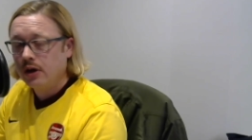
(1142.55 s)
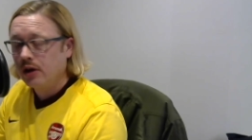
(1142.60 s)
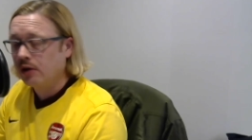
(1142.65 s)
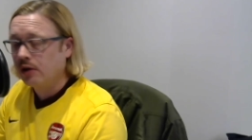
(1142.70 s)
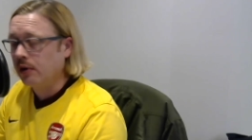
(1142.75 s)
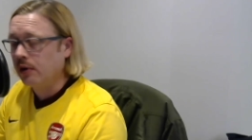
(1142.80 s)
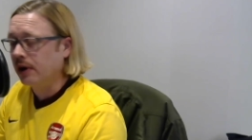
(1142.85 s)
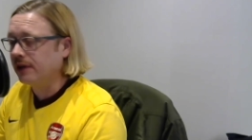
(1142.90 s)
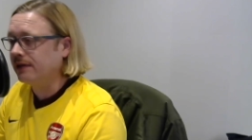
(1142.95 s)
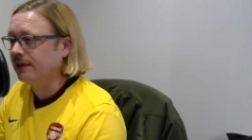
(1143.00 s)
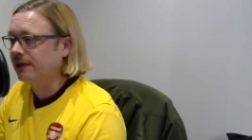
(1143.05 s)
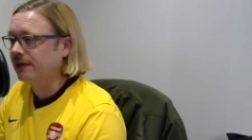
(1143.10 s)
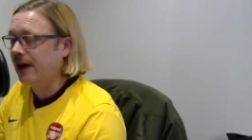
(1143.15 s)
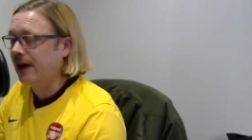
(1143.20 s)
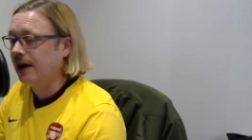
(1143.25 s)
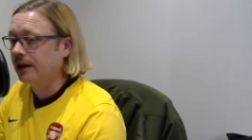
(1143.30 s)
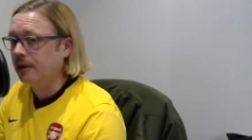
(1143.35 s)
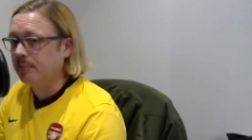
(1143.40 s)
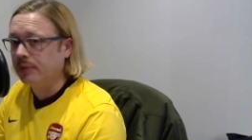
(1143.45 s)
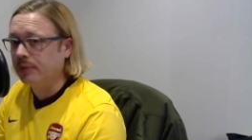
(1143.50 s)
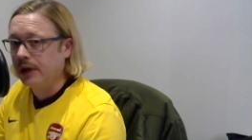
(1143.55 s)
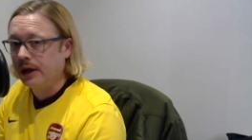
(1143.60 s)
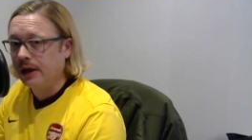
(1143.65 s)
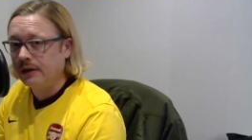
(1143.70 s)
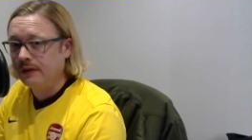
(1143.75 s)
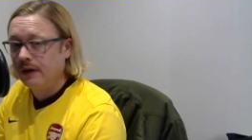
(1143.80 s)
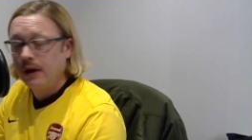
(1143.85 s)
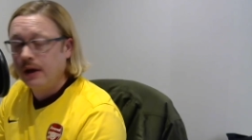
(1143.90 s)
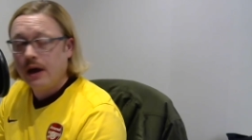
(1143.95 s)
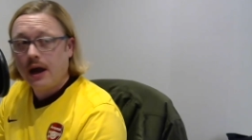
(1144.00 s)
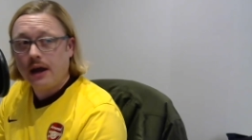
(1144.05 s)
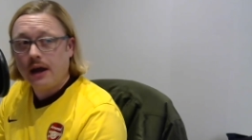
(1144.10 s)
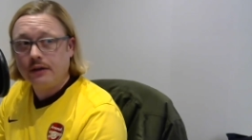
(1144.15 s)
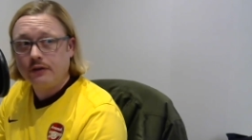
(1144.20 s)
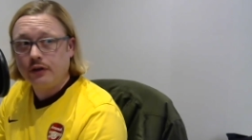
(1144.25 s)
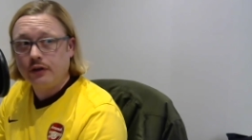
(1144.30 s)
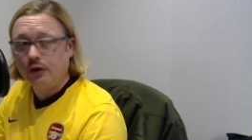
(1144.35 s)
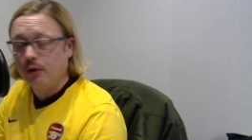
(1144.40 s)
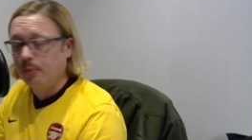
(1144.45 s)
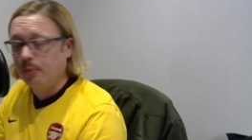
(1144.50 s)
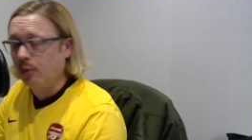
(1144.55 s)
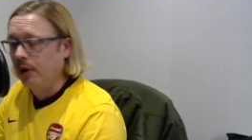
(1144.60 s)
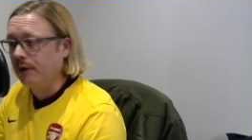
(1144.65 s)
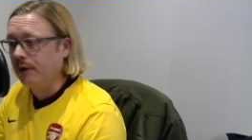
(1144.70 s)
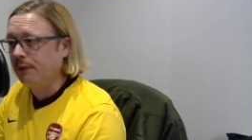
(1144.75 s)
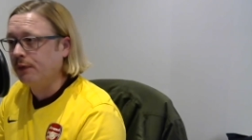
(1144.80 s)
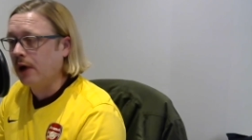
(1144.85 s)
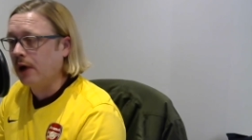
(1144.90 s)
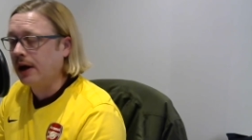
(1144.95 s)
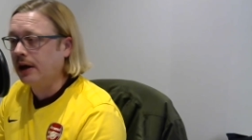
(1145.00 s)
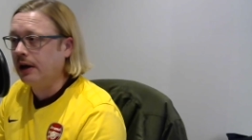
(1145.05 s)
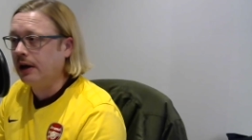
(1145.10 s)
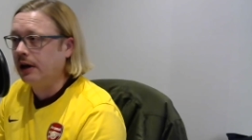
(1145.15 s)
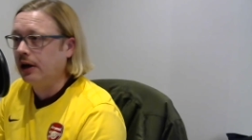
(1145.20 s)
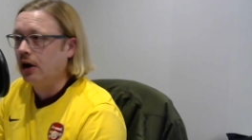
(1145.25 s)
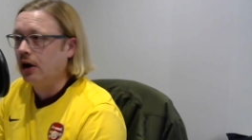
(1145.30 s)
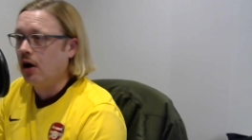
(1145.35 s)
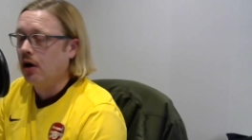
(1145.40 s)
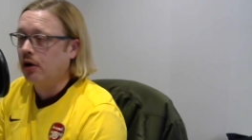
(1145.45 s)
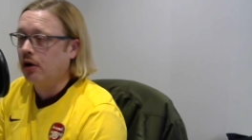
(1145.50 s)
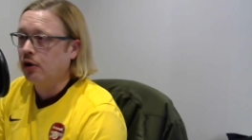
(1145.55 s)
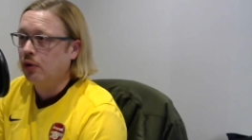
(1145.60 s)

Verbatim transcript: Credit to Daley Blind and to your boy Frenkie de Jong,